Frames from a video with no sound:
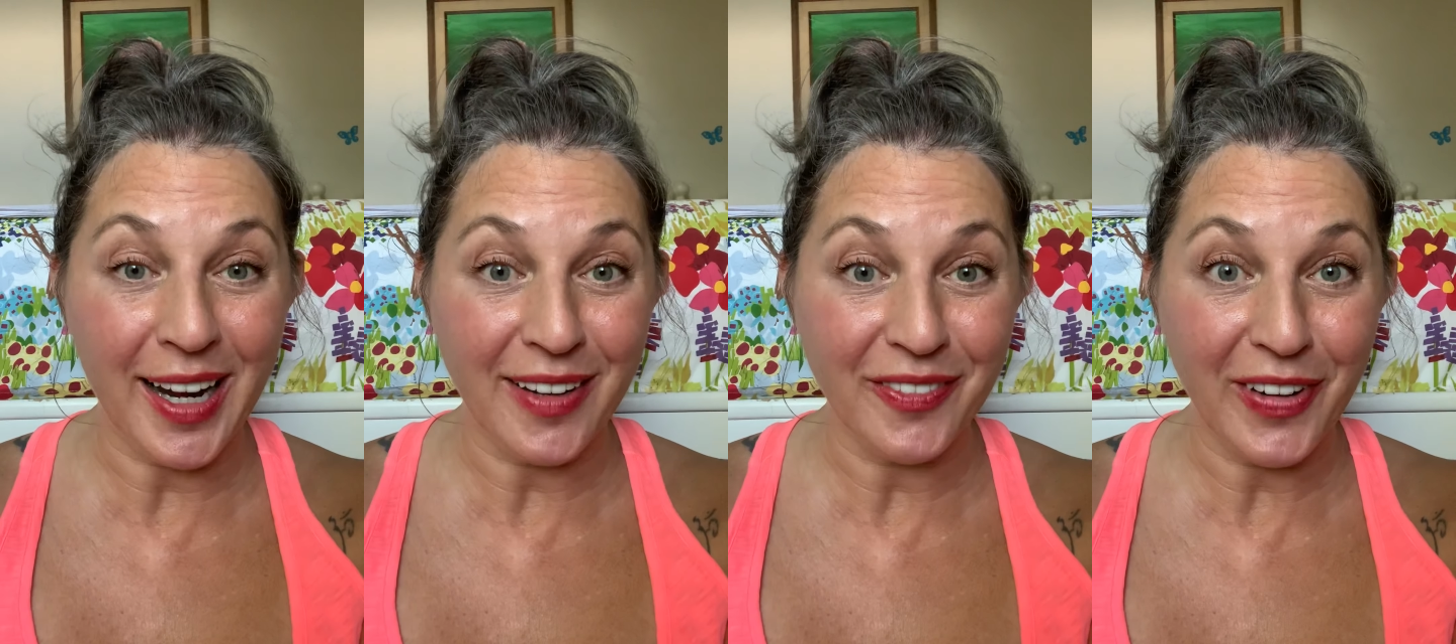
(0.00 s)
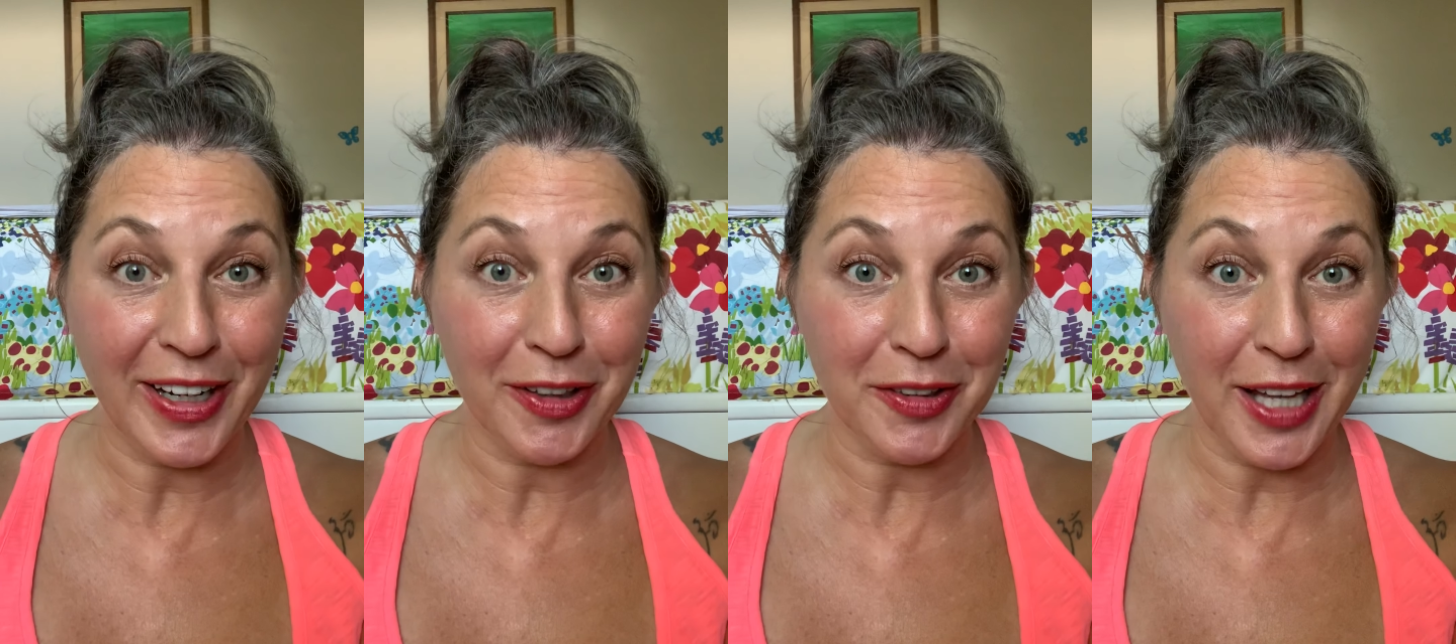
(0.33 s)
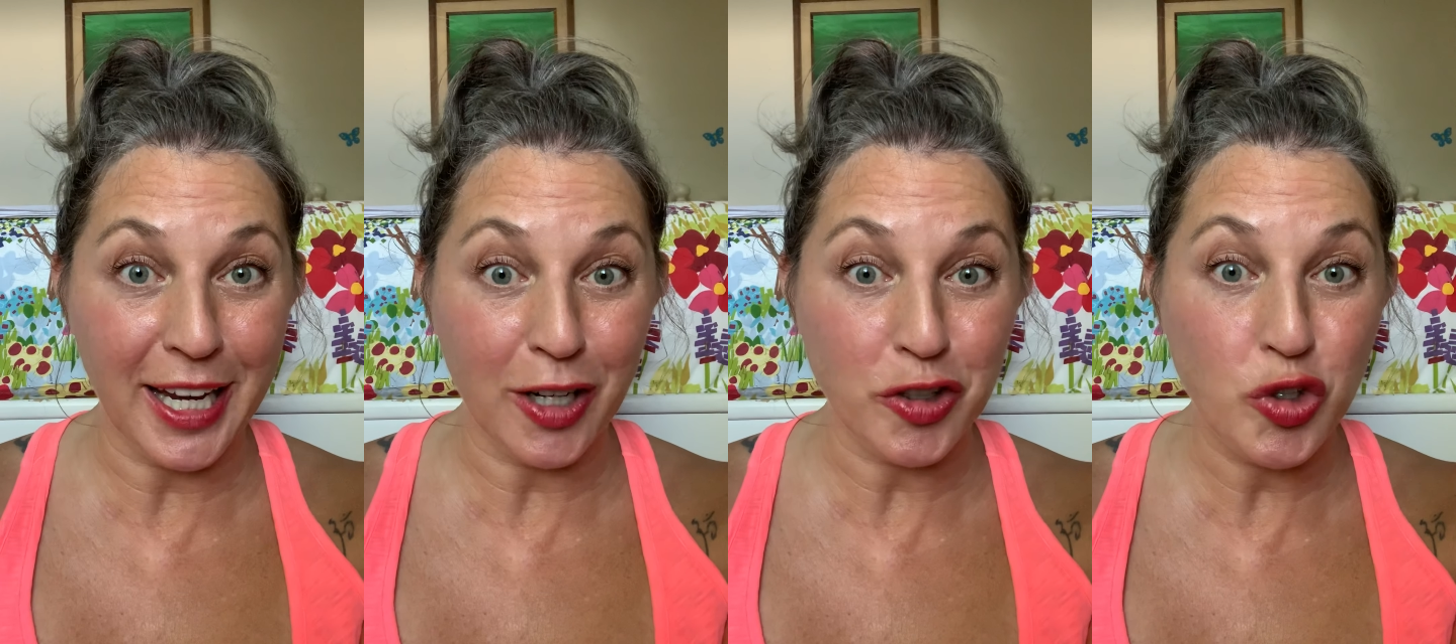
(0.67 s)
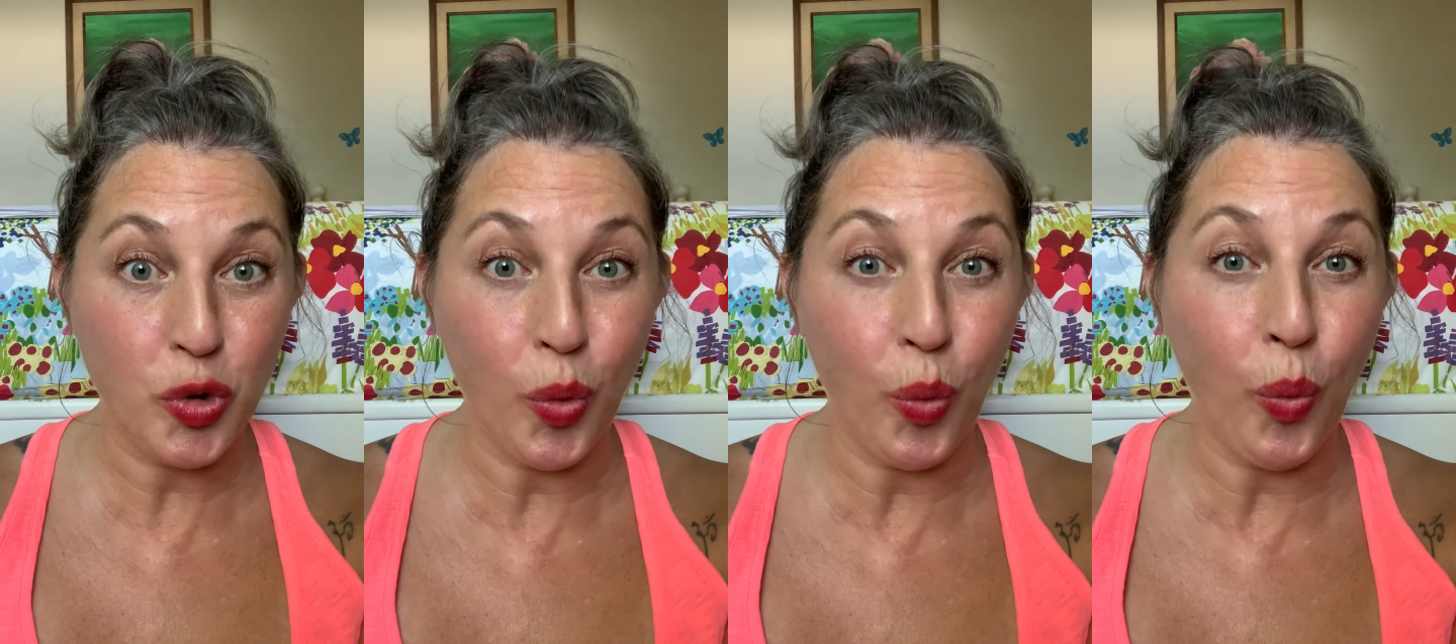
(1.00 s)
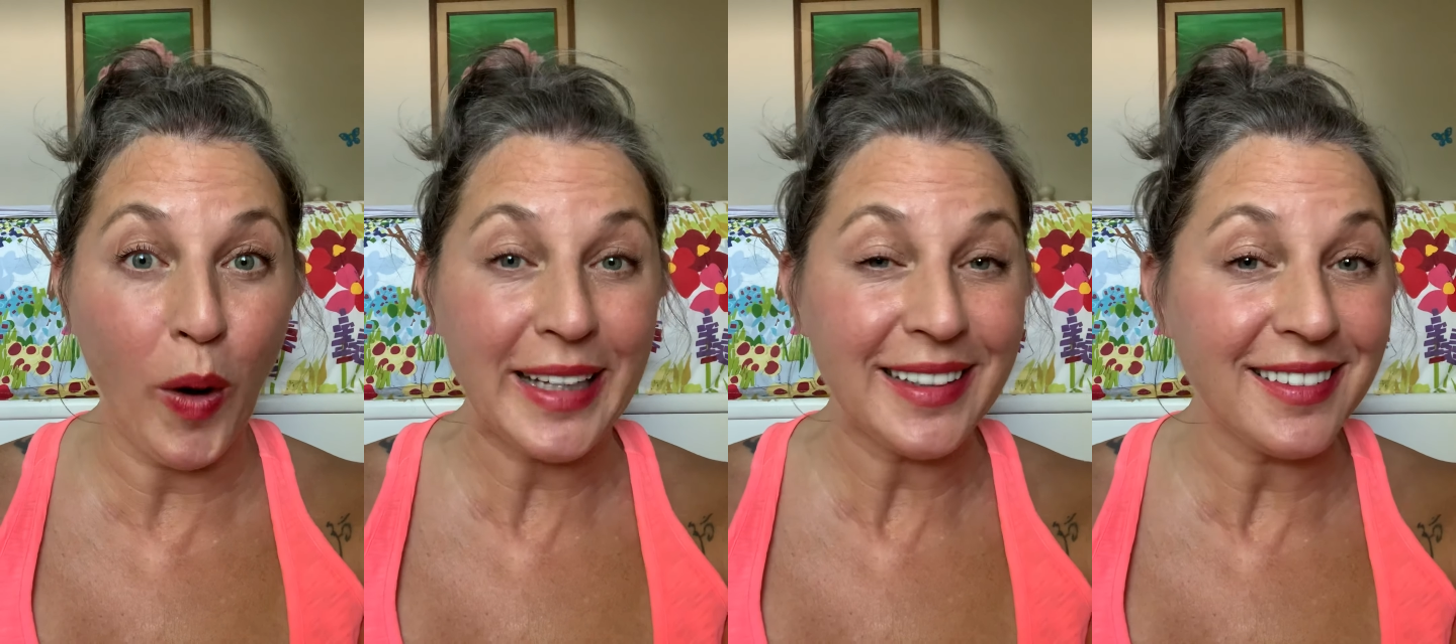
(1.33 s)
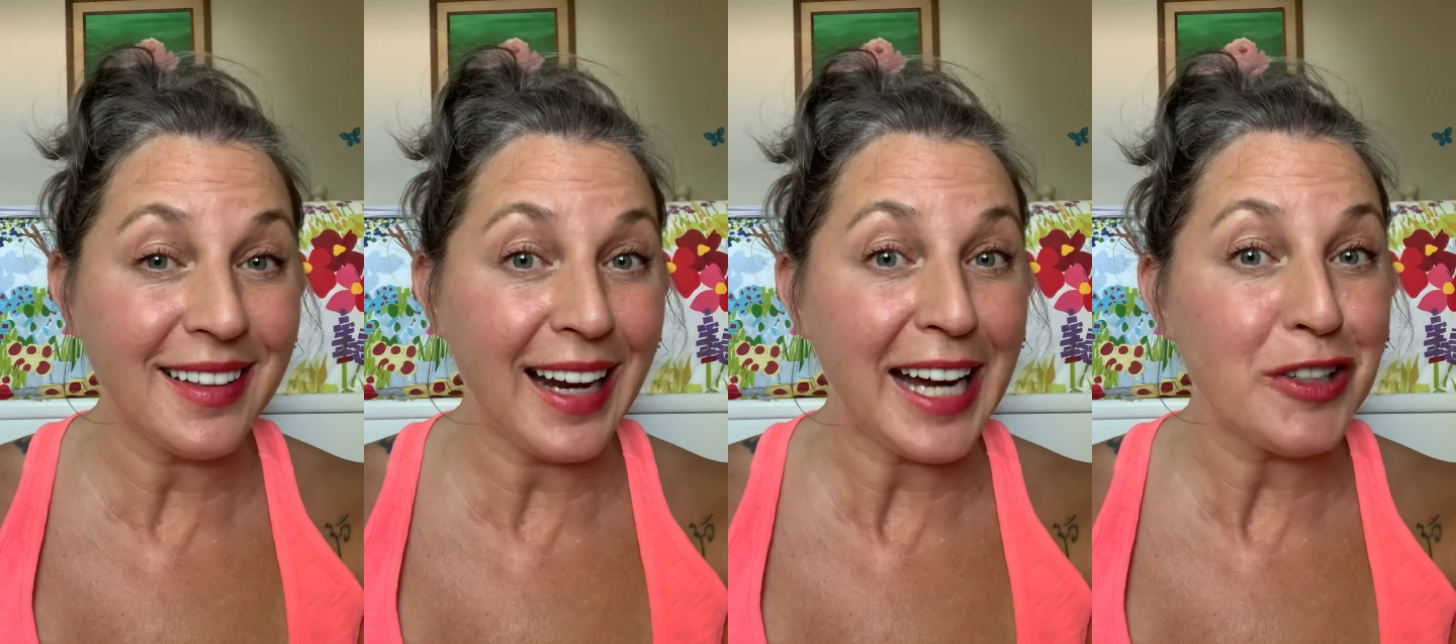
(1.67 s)
on fire like twice
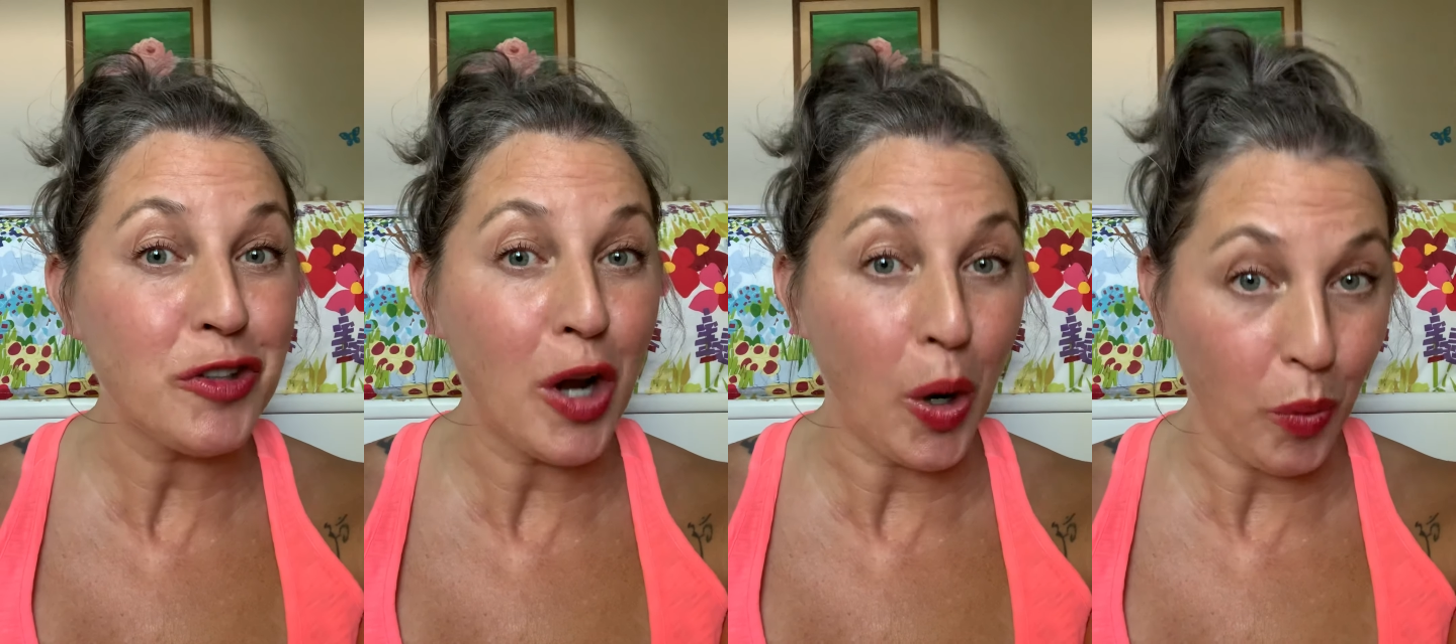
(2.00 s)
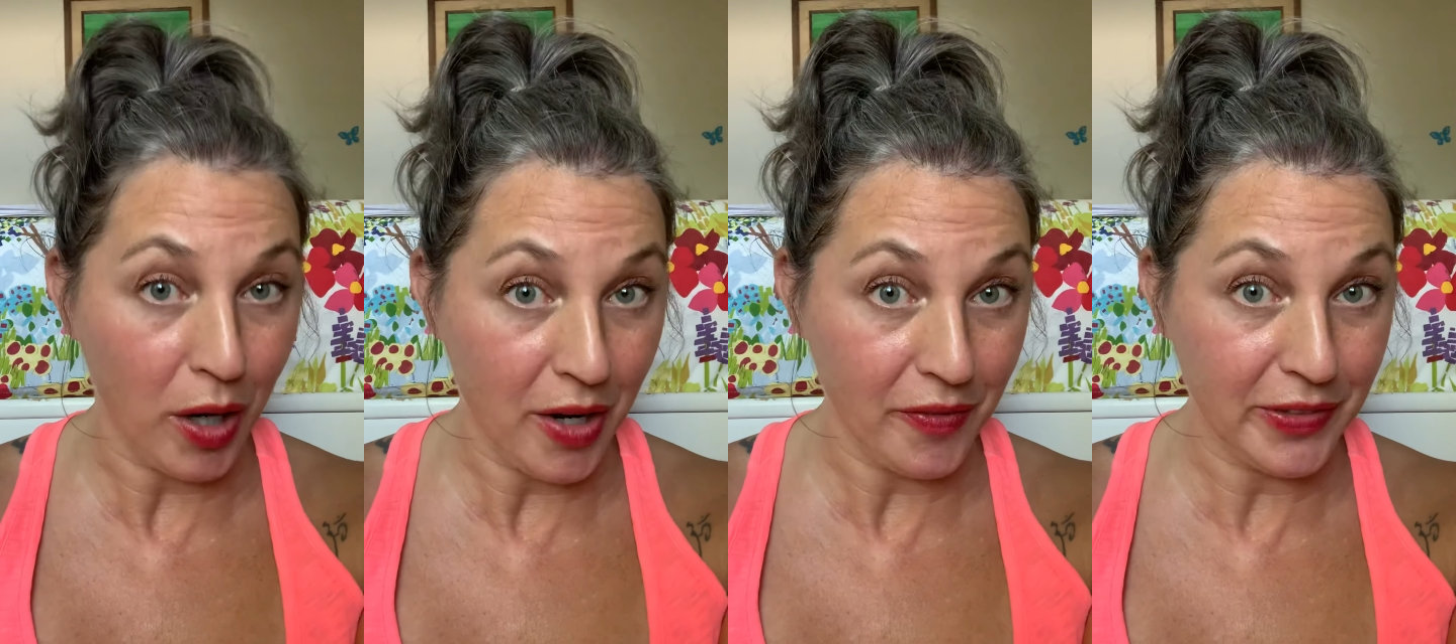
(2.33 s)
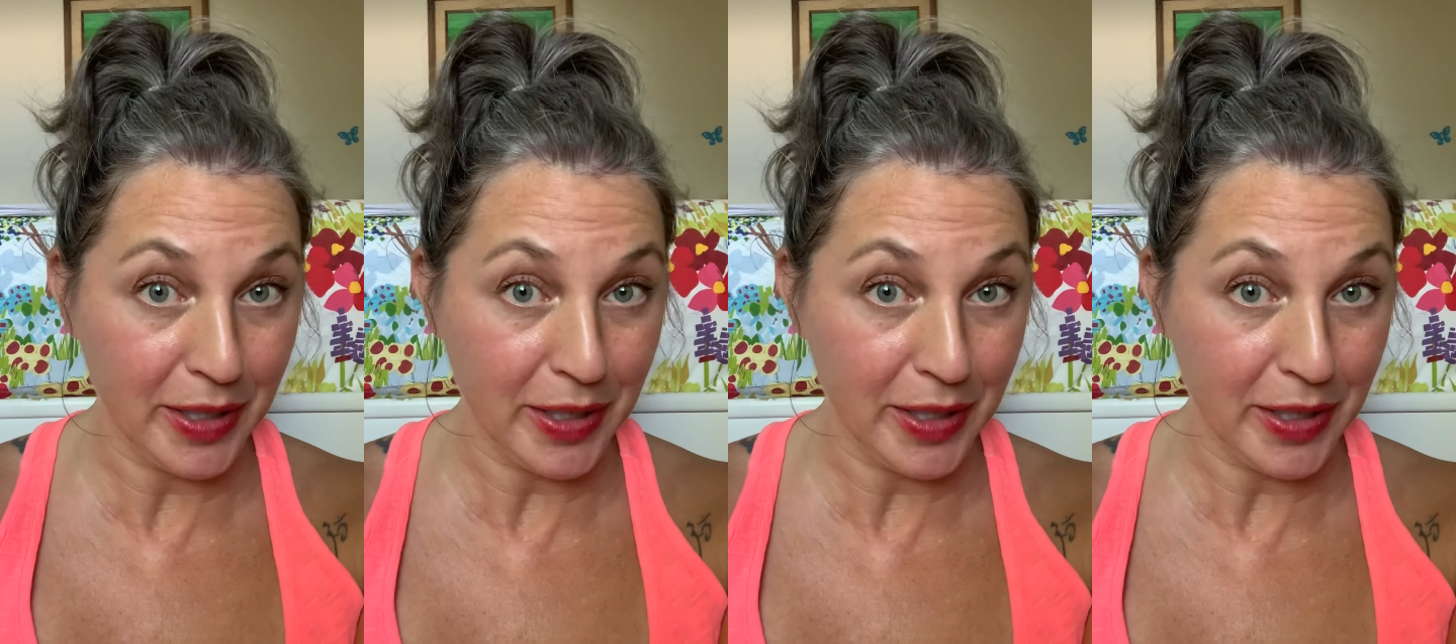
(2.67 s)
that I know of.